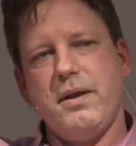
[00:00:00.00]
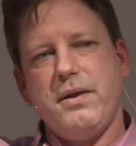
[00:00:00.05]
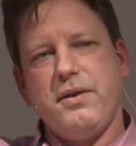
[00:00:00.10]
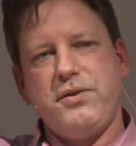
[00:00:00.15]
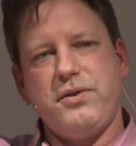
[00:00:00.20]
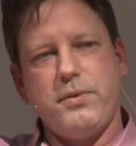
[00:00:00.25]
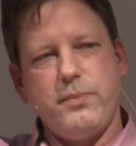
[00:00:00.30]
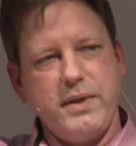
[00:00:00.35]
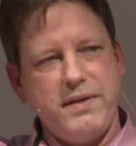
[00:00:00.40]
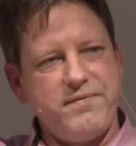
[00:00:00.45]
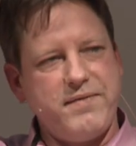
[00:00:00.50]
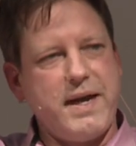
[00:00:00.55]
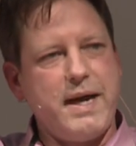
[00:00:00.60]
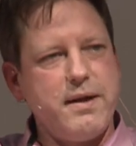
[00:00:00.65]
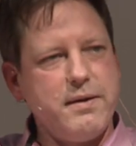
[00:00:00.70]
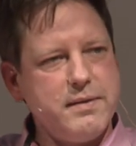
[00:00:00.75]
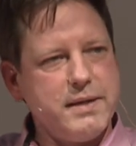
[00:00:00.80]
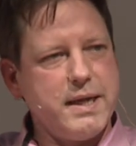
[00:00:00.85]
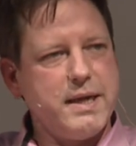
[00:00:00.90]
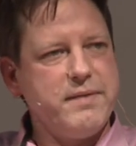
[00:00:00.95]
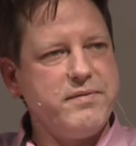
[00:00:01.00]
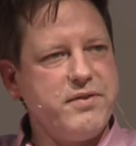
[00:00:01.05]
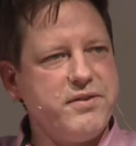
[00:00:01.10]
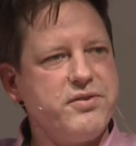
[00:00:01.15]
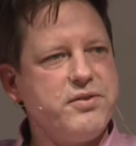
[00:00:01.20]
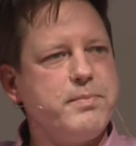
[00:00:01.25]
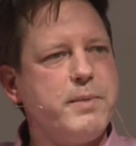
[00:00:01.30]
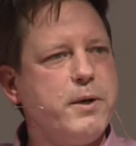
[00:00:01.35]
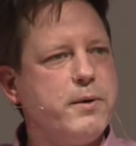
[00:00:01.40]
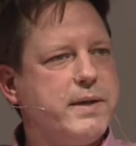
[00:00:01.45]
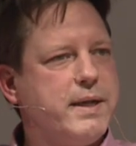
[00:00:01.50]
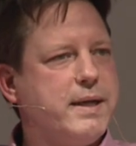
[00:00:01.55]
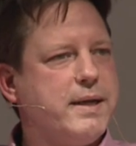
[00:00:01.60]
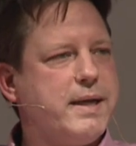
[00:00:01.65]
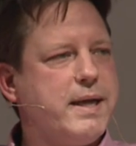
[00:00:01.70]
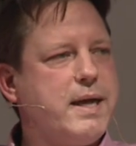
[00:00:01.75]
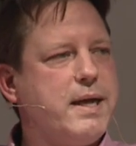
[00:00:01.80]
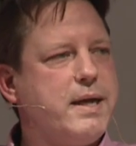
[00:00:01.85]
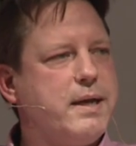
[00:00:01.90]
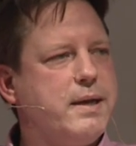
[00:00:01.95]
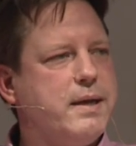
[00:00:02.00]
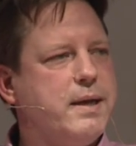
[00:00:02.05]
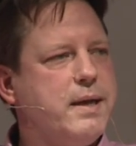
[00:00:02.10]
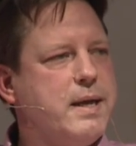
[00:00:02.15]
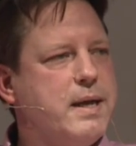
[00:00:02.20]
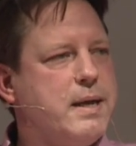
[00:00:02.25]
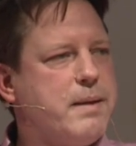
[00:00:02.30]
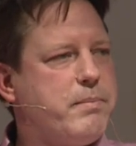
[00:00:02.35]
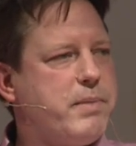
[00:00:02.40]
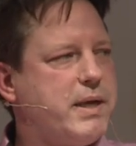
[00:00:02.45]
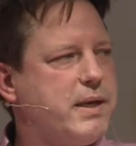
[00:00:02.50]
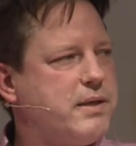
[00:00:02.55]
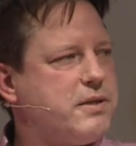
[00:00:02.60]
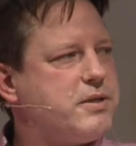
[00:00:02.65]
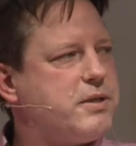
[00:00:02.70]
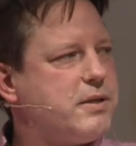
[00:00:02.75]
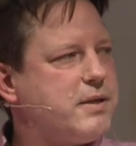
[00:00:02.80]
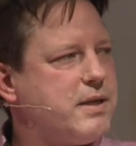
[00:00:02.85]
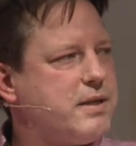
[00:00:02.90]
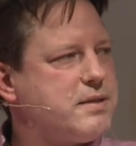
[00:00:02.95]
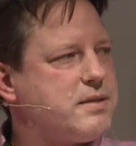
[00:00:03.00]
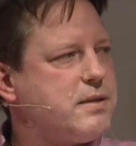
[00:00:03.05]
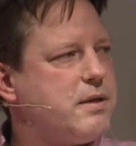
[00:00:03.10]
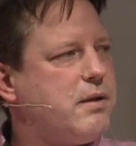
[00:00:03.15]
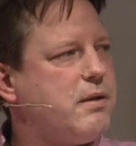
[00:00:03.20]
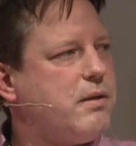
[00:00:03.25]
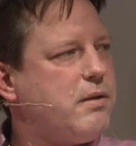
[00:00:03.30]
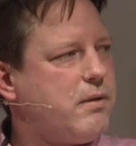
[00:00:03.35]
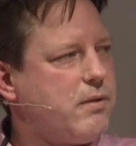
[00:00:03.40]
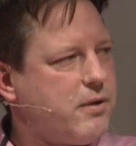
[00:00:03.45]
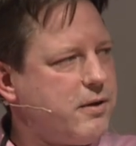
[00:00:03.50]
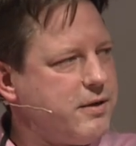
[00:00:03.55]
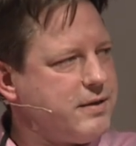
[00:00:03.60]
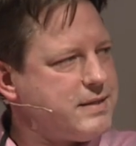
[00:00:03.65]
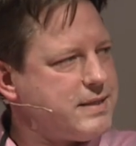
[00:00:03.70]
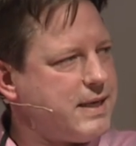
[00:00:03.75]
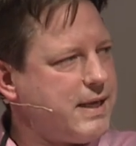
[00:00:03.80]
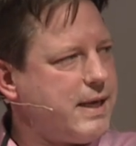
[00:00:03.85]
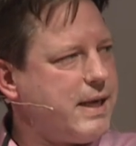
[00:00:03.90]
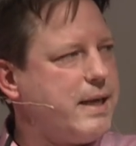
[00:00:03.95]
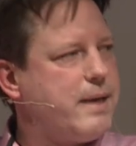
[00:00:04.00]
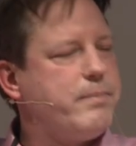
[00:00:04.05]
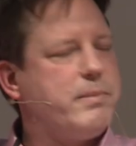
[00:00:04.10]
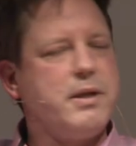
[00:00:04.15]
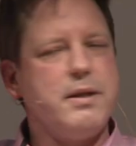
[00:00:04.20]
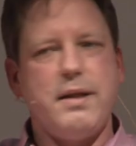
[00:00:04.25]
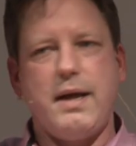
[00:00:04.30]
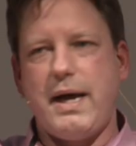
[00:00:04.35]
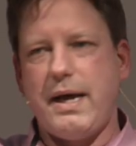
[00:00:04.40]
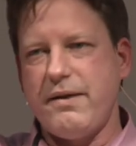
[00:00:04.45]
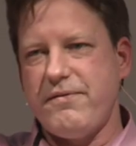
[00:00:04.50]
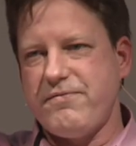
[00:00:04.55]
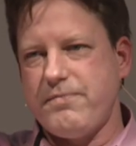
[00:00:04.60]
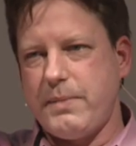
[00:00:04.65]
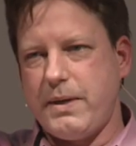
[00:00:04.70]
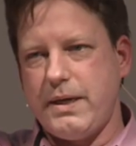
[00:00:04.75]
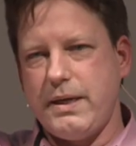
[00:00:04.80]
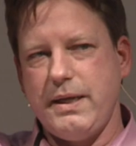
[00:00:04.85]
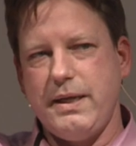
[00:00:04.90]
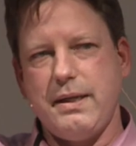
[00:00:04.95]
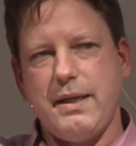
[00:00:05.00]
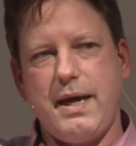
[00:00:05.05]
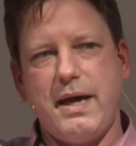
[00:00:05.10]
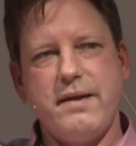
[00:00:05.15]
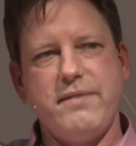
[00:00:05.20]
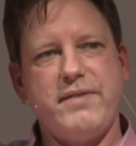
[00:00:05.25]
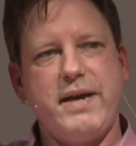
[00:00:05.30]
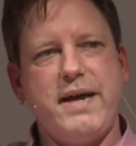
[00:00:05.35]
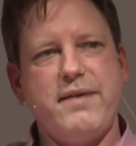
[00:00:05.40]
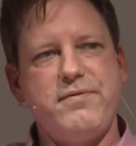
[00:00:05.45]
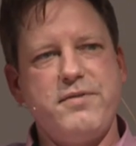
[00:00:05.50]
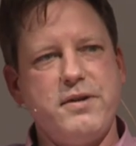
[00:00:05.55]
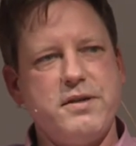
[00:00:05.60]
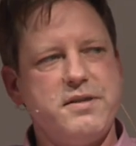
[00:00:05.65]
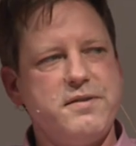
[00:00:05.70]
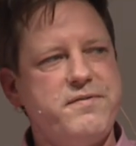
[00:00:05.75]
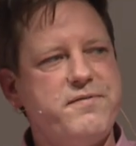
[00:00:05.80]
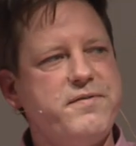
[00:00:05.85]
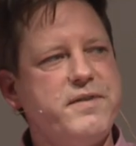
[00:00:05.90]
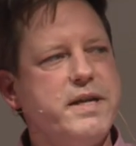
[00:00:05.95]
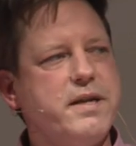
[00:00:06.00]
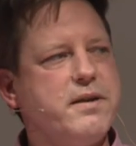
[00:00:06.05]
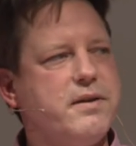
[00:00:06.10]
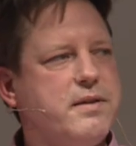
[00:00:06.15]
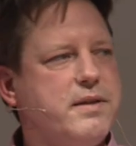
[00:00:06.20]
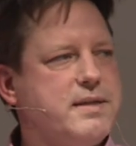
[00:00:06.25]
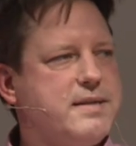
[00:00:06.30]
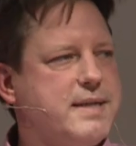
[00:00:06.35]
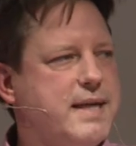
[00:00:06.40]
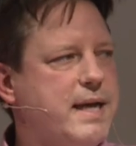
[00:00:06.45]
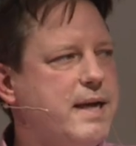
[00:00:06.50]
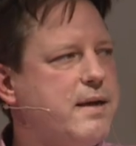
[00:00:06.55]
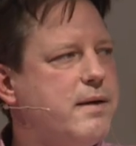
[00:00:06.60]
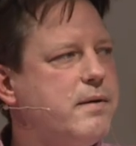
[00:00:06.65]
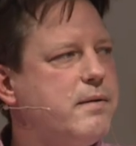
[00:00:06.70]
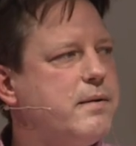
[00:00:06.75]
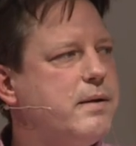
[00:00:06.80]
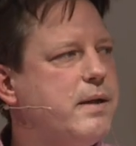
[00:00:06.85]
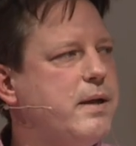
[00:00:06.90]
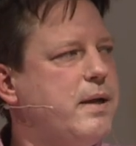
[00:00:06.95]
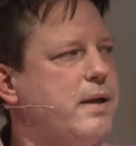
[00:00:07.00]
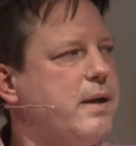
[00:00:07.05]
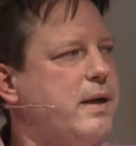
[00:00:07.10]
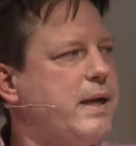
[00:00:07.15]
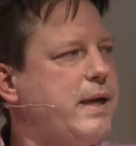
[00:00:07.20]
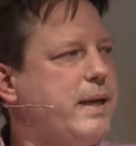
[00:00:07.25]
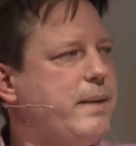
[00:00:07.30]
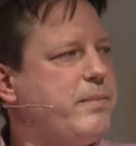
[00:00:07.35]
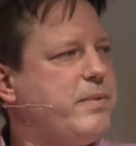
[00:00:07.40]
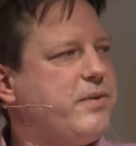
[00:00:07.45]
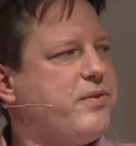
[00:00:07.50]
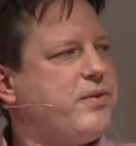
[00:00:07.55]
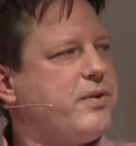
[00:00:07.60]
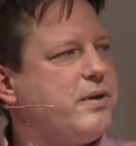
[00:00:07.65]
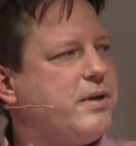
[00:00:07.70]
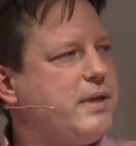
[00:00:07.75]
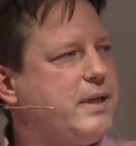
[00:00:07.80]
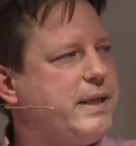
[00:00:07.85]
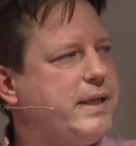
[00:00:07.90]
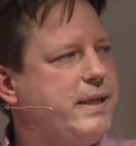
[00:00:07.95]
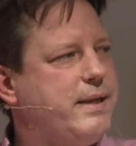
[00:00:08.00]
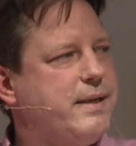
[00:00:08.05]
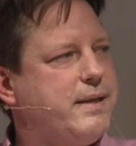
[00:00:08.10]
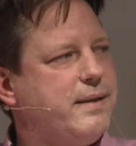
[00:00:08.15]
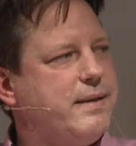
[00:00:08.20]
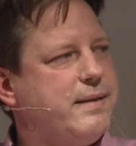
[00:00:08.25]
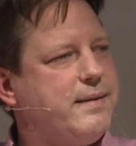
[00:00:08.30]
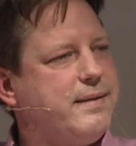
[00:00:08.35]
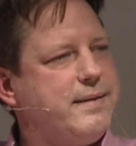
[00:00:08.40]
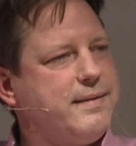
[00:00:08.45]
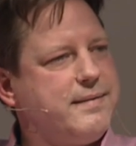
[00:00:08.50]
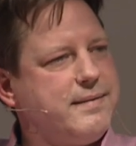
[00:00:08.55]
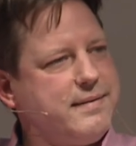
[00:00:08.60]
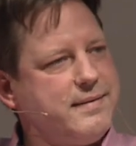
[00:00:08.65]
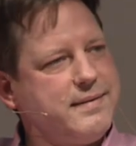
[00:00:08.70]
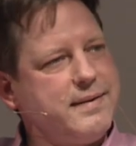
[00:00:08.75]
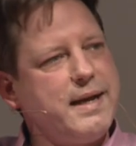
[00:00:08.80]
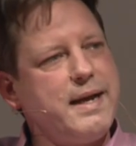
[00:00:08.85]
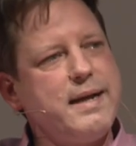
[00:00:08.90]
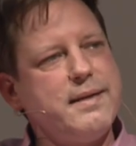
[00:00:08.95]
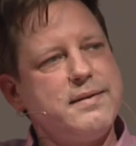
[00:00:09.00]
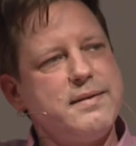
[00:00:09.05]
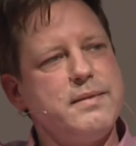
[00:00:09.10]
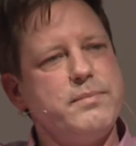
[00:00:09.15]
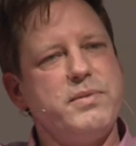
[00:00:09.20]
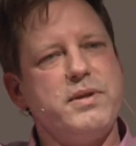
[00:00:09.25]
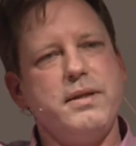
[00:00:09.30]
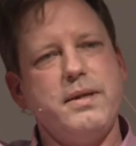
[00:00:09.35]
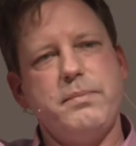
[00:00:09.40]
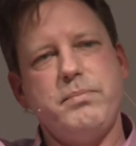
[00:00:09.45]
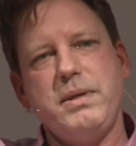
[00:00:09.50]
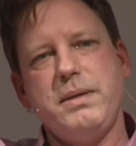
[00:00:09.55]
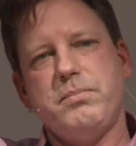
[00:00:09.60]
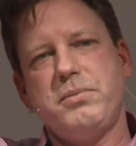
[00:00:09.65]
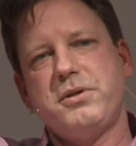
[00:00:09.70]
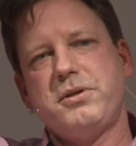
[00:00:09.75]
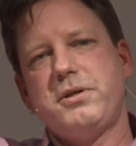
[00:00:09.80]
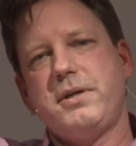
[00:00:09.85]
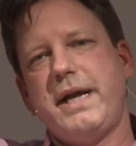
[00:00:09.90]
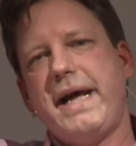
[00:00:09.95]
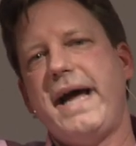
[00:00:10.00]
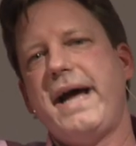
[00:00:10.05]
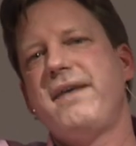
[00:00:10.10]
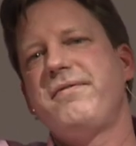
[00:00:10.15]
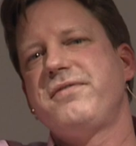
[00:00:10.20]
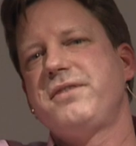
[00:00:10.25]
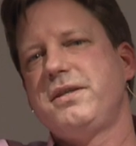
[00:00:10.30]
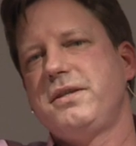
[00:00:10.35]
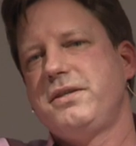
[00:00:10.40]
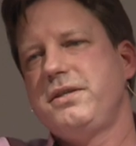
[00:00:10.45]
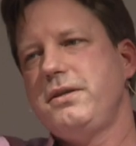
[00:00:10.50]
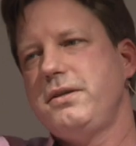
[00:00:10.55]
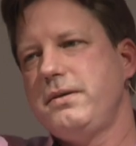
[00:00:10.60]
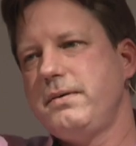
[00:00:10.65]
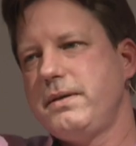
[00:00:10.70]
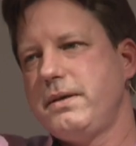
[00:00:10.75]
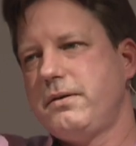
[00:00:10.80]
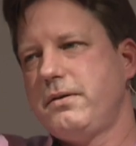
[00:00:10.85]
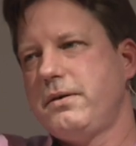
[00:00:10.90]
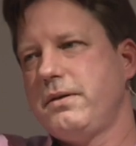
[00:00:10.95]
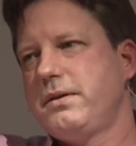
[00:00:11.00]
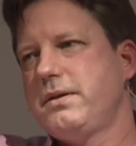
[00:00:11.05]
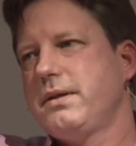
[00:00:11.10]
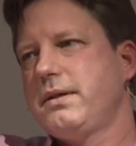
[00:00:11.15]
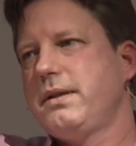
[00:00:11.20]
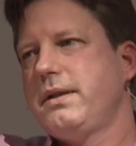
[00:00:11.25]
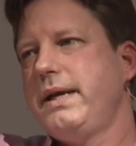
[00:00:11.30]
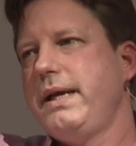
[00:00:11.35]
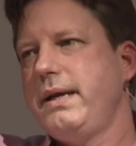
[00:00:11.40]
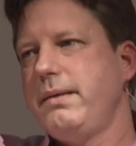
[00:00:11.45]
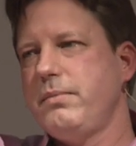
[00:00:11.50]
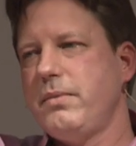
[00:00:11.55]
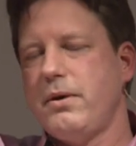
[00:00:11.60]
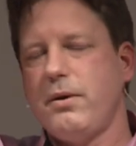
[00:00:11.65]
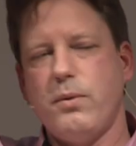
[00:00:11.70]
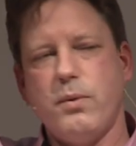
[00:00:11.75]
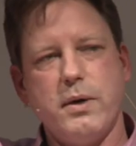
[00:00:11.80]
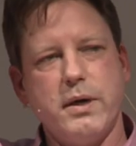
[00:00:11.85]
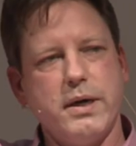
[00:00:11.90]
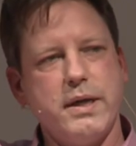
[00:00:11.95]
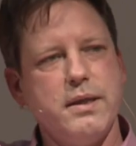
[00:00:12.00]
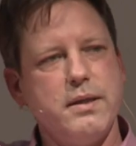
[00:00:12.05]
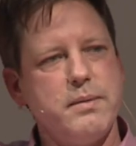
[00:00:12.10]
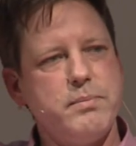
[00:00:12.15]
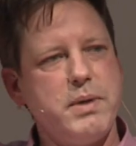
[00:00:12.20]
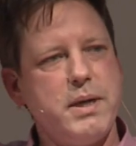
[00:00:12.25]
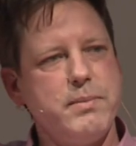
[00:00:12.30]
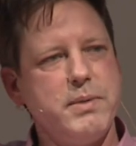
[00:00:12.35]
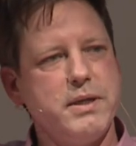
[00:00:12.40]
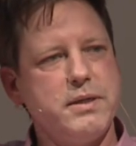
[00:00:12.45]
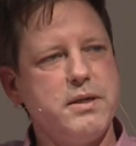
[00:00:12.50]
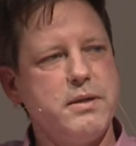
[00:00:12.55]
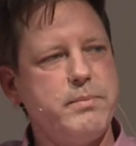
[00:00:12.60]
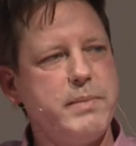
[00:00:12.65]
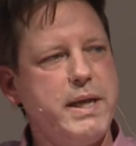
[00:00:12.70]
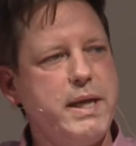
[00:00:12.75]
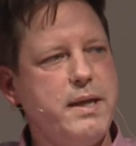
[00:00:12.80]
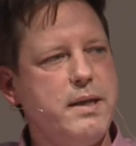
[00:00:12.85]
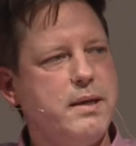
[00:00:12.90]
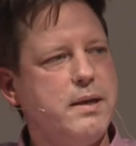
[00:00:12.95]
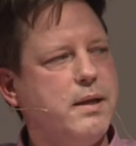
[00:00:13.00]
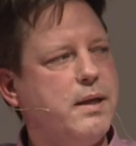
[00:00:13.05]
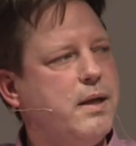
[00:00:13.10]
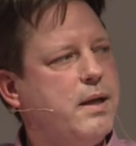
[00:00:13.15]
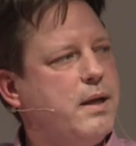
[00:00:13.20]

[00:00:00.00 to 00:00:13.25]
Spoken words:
So we found kind of the smoking gun, but it took us a long time, a lot of money, a lot of effort to figure this out. I mean, certainly, this is not something that people should have to do in order to claim a work in the public domain.